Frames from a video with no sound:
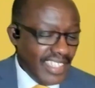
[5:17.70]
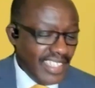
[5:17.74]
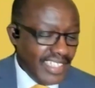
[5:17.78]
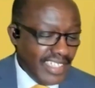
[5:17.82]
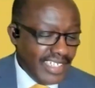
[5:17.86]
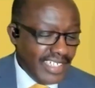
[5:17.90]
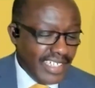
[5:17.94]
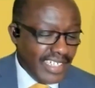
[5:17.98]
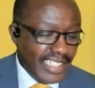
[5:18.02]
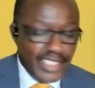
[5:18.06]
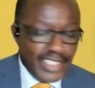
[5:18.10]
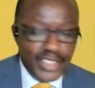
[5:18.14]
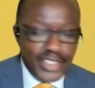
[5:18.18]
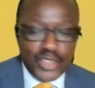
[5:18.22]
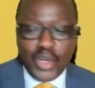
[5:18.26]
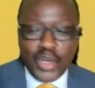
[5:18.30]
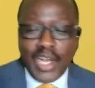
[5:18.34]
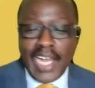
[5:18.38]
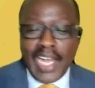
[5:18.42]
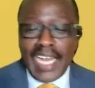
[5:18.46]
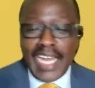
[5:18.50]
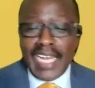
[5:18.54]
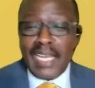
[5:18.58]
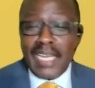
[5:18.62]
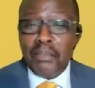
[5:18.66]
and, and
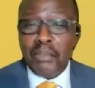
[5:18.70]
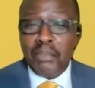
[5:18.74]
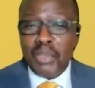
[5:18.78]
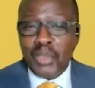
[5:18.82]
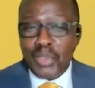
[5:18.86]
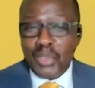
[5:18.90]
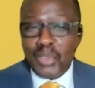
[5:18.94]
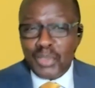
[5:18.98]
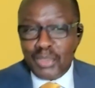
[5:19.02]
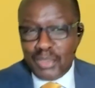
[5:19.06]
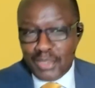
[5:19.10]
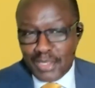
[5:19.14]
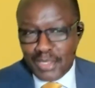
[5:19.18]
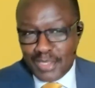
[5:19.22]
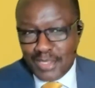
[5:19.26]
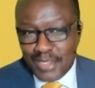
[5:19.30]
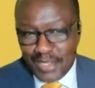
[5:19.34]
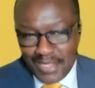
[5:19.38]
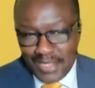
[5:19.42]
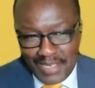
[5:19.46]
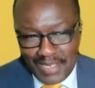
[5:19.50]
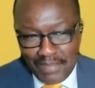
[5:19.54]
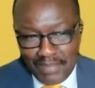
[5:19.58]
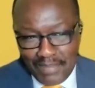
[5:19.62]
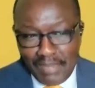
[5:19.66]
your animal or your
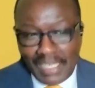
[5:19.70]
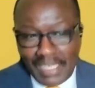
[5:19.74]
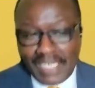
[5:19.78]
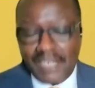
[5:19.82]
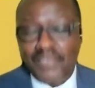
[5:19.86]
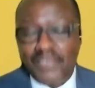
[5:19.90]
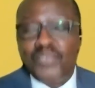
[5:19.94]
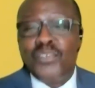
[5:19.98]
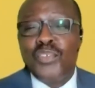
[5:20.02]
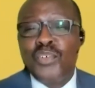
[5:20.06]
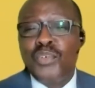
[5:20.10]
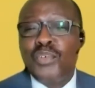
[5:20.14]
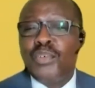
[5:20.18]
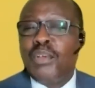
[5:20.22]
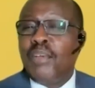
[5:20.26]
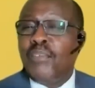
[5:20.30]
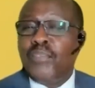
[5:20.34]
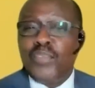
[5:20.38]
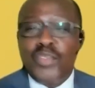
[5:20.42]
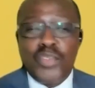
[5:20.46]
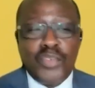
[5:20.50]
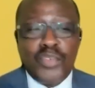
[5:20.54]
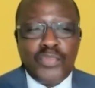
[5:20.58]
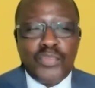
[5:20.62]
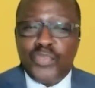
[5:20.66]
totem. But if you
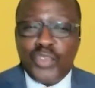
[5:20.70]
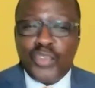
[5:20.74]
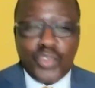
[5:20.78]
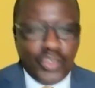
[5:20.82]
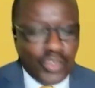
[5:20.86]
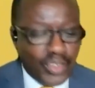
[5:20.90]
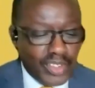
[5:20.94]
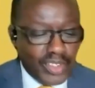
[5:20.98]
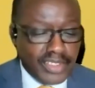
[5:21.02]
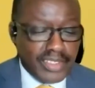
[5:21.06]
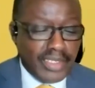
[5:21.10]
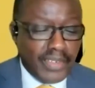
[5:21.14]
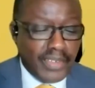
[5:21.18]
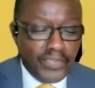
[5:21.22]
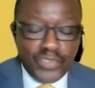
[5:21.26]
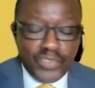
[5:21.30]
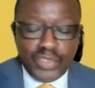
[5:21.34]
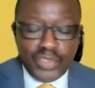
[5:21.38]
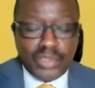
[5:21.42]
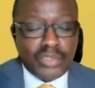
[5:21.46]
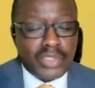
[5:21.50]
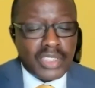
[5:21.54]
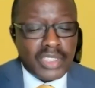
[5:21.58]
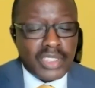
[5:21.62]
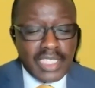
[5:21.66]
if you've forgotten,
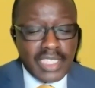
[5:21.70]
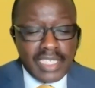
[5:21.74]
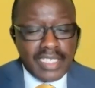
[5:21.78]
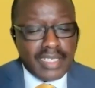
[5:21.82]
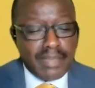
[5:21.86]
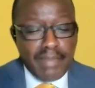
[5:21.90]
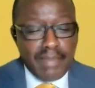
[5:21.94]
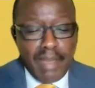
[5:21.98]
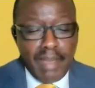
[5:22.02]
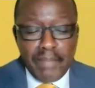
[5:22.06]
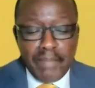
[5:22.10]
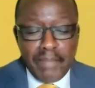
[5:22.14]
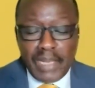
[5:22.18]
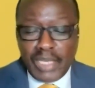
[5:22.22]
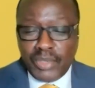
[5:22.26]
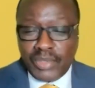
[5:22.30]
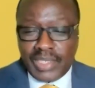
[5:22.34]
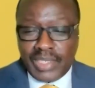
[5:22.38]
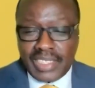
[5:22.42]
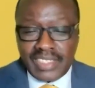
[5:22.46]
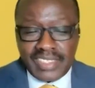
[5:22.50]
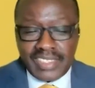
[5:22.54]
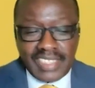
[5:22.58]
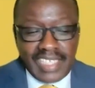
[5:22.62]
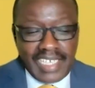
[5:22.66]
if you still remember,
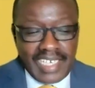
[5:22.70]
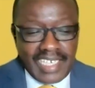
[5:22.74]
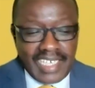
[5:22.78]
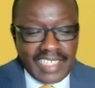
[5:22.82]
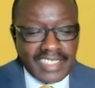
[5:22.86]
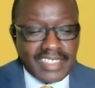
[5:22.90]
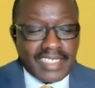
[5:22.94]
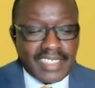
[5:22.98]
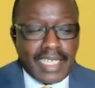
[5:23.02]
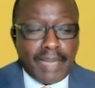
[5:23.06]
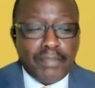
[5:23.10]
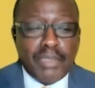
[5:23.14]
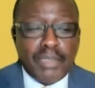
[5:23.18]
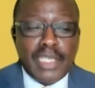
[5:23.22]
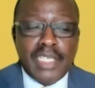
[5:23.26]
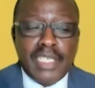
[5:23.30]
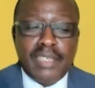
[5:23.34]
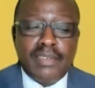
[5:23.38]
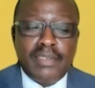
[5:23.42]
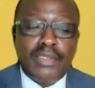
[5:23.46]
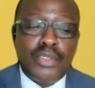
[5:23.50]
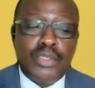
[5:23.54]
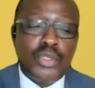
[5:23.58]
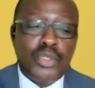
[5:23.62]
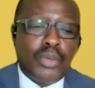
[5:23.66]
you can tell us. I
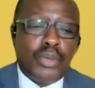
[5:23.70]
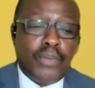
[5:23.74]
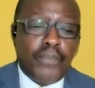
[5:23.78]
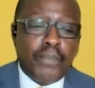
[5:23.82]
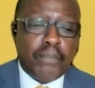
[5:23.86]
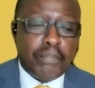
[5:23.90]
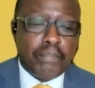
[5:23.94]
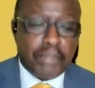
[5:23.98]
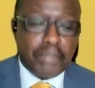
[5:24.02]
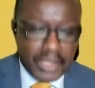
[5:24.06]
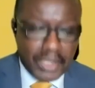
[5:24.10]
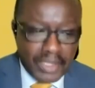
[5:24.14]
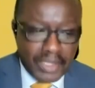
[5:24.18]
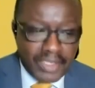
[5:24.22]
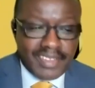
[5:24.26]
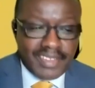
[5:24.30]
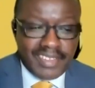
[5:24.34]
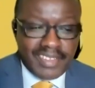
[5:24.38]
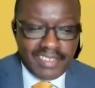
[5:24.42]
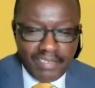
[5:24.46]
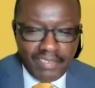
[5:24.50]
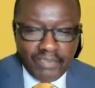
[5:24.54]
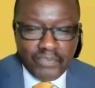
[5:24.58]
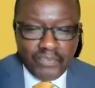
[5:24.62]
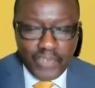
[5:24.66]
mean, your birth
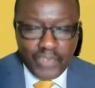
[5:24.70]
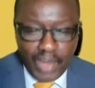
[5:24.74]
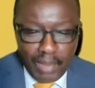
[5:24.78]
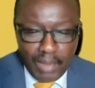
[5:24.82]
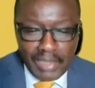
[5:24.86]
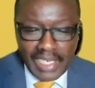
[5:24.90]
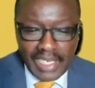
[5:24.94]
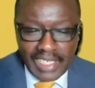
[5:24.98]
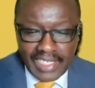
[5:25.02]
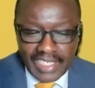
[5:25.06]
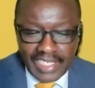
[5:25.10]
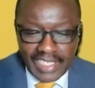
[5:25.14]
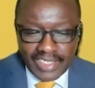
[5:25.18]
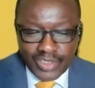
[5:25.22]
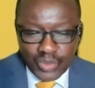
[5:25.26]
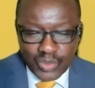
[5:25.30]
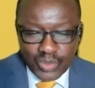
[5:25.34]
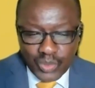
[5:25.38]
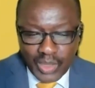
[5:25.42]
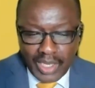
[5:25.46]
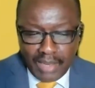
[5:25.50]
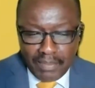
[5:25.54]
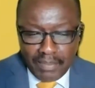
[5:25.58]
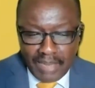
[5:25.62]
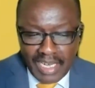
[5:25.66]
yes. family. That's
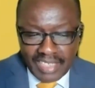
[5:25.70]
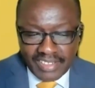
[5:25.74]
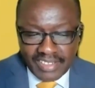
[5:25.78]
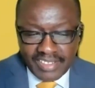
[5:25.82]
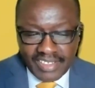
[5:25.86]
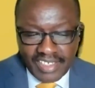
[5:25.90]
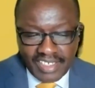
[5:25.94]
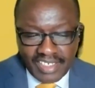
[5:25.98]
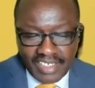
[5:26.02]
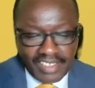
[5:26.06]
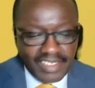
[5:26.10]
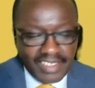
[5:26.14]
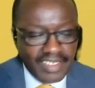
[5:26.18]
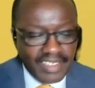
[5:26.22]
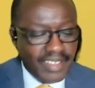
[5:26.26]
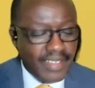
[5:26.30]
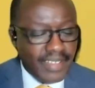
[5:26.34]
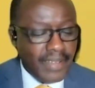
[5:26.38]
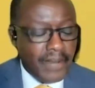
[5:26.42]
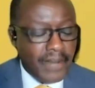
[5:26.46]
what I'm asking.